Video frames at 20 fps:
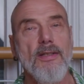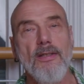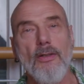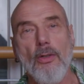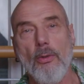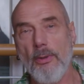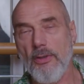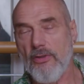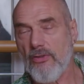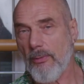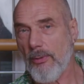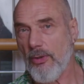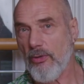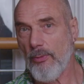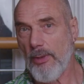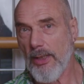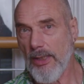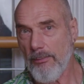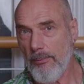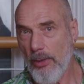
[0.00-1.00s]
Or when somebody's
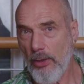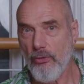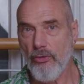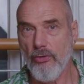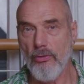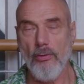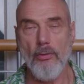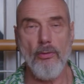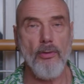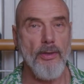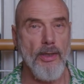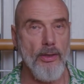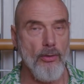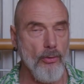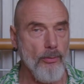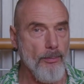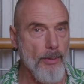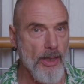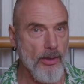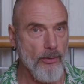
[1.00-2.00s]
really emotional, they
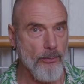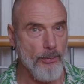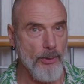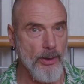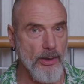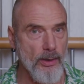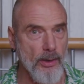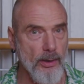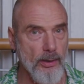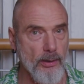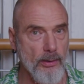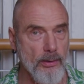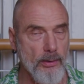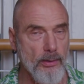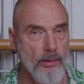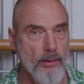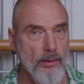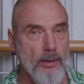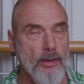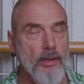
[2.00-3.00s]
do mouth breathing.
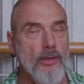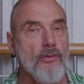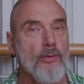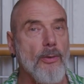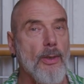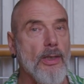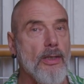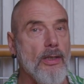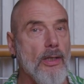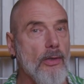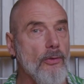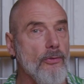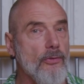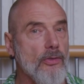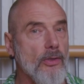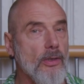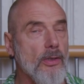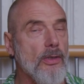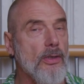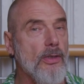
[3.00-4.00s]
So our
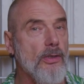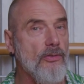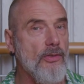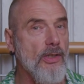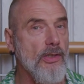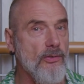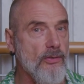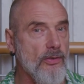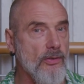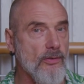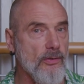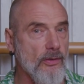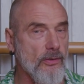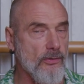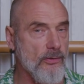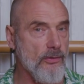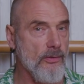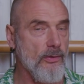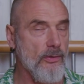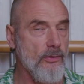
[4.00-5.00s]
culture teaches
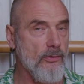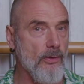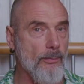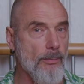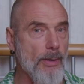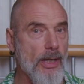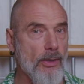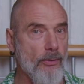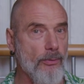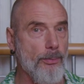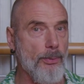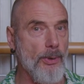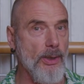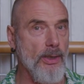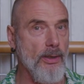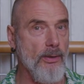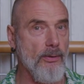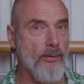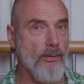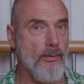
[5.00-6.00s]
us to mouth
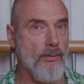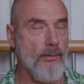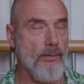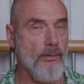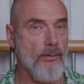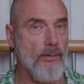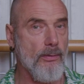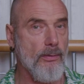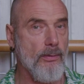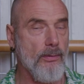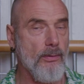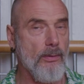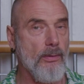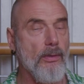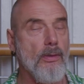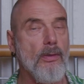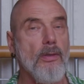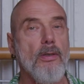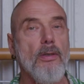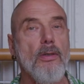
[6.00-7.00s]
breathe.
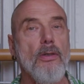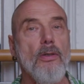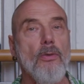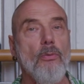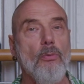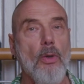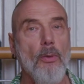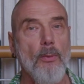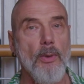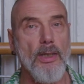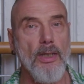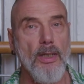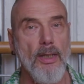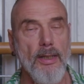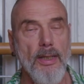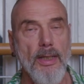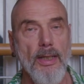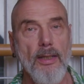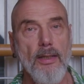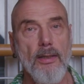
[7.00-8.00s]
What we're
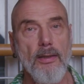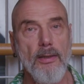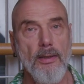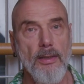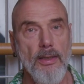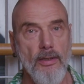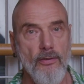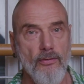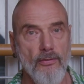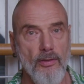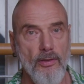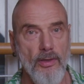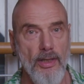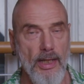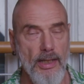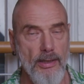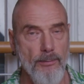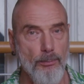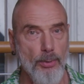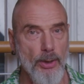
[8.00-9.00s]
learning is
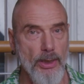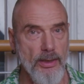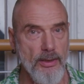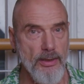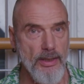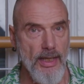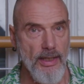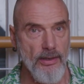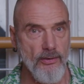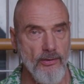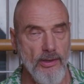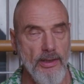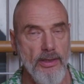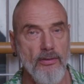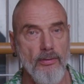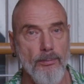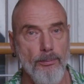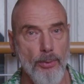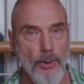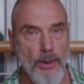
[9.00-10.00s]
to breathe nasally,
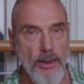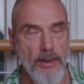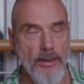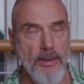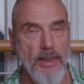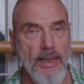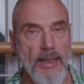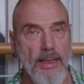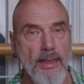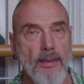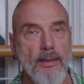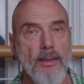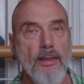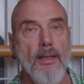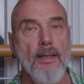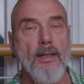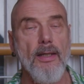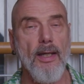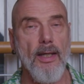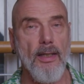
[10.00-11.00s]
to breathe in
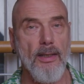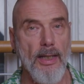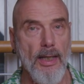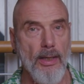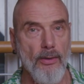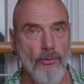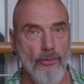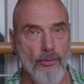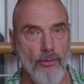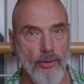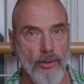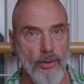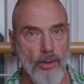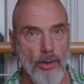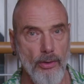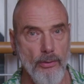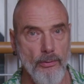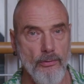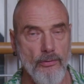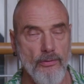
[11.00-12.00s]
and out through the
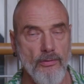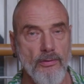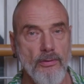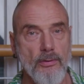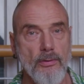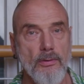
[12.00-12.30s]
nose.